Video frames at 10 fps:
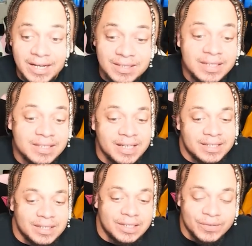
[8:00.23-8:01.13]
as easy
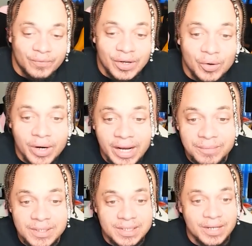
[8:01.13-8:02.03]
as it is in video
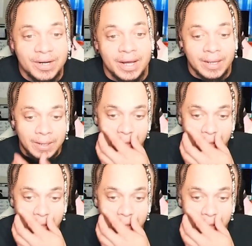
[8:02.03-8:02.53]
games, I'll tell you that.